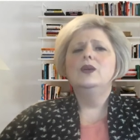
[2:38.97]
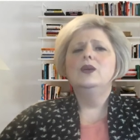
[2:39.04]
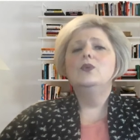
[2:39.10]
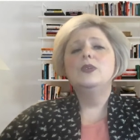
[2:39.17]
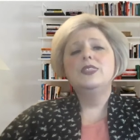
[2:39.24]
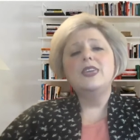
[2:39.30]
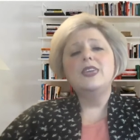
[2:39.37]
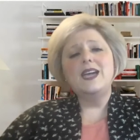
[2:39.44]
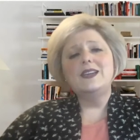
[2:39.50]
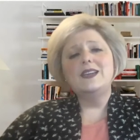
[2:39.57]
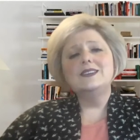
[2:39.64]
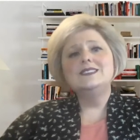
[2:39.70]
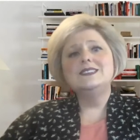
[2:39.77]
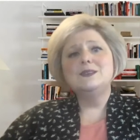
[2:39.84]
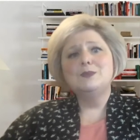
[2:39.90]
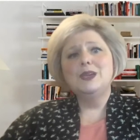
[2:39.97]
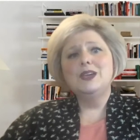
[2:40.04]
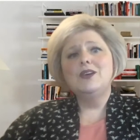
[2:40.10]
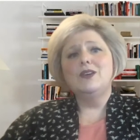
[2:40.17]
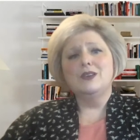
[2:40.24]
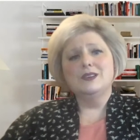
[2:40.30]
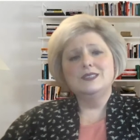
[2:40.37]
with academic
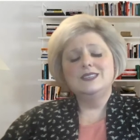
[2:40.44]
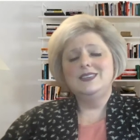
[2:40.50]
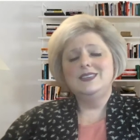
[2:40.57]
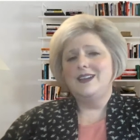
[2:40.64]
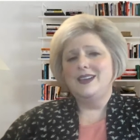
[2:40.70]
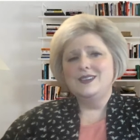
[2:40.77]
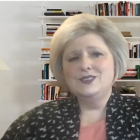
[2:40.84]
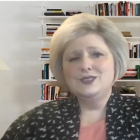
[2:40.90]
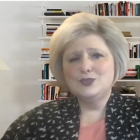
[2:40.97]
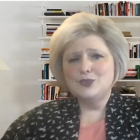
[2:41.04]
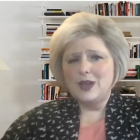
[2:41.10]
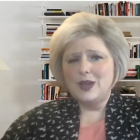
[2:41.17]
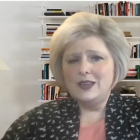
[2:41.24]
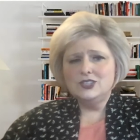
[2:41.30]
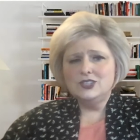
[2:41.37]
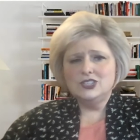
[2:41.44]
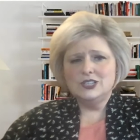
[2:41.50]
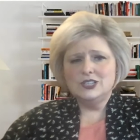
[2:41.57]
RTI strategies.